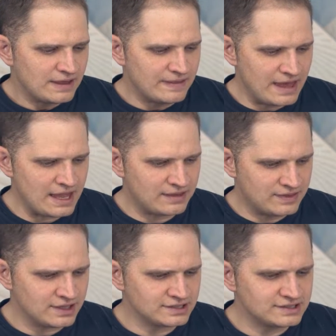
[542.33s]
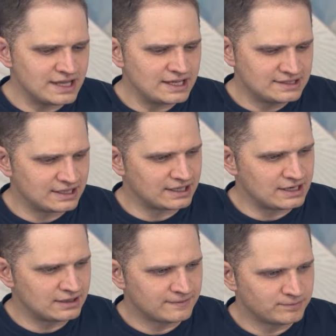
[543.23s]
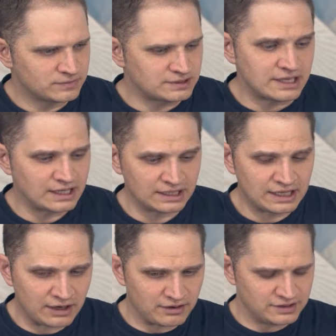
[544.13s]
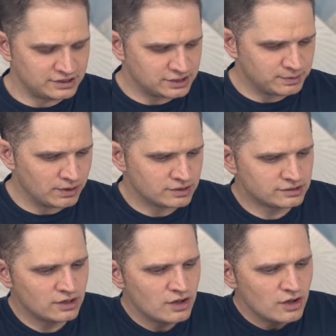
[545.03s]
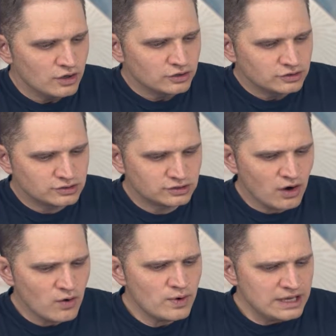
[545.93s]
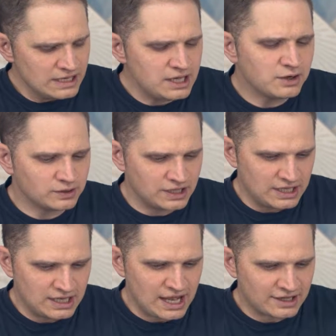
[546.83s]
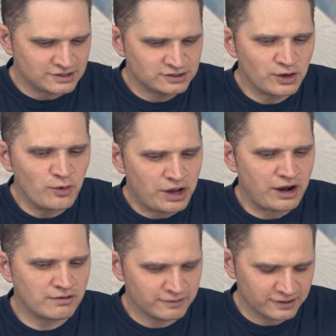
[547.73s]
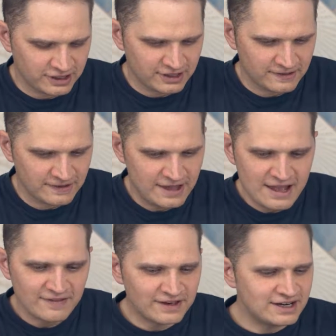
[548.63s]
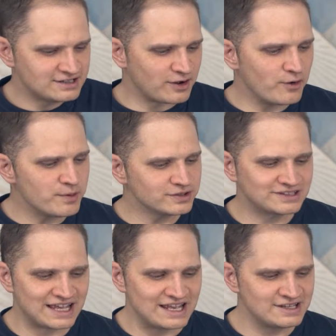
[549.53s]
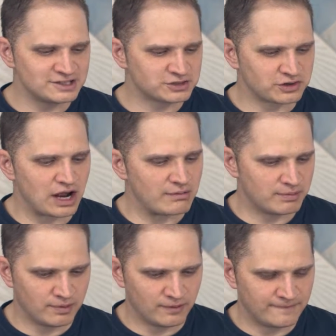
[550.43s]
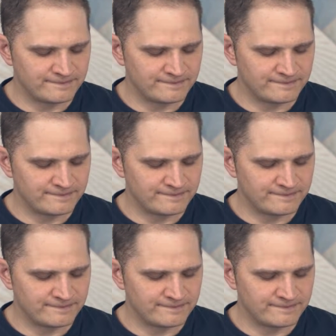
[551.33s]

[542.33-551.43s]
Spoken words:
They did, the taking care of these spirits, so eagerly and so carefully that it is almost indescribable.